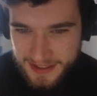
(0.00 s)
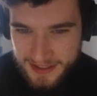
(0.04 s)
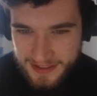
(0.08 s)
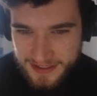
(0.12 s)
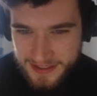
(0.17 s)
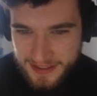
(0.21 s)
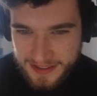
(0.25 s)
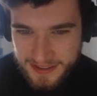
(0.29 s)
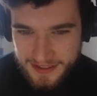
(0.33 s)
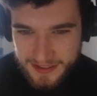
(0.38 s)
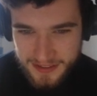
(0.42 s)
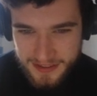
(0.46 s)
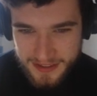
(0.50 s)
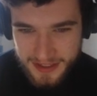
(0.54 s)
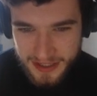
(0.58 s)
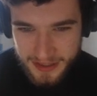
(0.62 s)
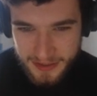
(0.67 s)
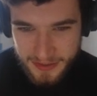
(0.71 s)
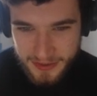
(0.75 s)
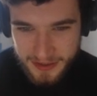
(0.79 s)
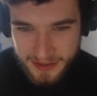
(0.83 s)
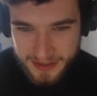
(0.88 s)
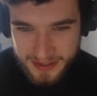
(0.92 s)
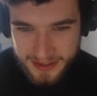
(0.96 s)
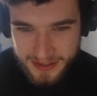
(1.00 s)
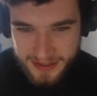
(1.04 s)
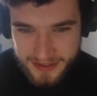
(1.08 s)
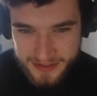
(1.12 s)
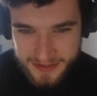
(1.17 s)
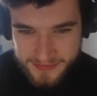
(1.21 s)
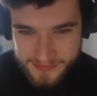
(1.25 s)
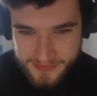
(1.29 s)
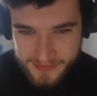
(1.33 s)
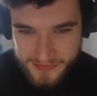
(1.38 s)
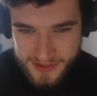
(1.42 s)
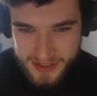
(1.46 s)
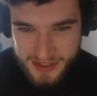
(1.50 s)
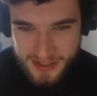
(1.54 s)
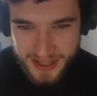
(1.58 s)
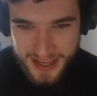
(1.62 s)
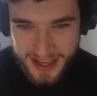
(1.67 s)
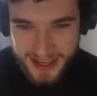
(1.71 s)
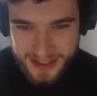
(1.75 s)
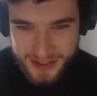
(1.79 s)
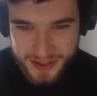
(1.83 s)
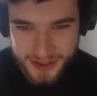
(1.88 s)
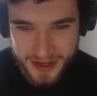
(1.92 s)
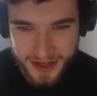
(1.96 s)
And then, okay, right. But
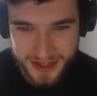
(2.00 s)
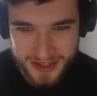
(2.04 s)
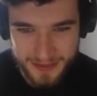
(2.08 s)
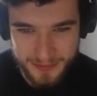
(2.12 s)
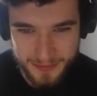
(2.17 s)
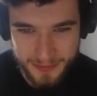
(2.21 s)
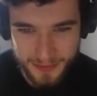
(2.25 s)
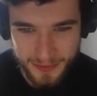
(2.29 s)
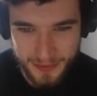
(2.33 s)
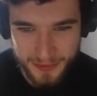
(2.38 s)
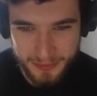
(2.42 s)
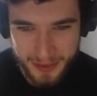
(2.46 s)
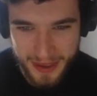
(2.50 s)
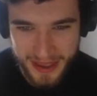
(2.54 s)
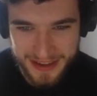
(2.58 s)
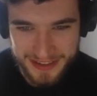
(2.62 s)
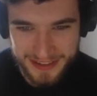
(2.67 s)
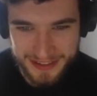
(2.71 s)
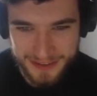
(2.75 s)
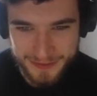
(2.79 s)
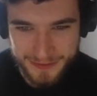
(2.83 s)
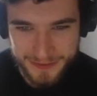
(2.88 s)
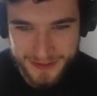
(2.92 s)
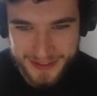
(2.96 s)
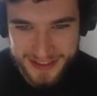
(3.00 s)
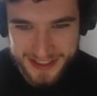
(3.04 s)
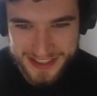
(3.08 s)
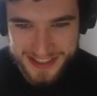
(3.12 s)
yeah, traded with pendant for